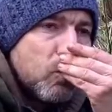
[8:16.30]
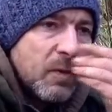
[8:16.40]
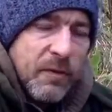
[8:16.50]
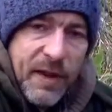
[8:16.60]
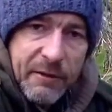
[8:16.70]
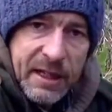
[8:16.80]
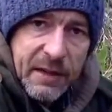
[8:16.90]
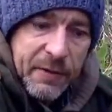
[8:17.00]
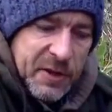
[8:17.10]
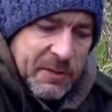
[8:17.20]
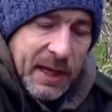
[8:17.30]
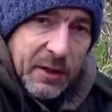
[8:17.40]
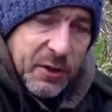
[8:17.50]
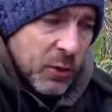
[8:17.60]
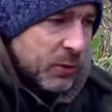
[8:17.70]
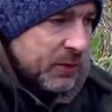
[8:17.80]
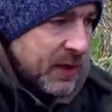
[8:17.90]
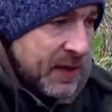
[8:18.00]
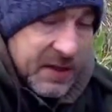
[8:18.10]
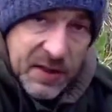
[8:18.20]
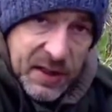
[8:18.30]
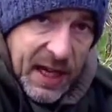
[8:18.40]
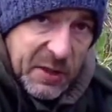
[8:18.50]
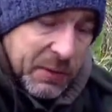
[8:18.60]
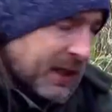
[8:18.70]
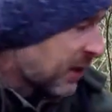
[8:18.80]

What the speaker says: Very different smell at all. And this is the next plant I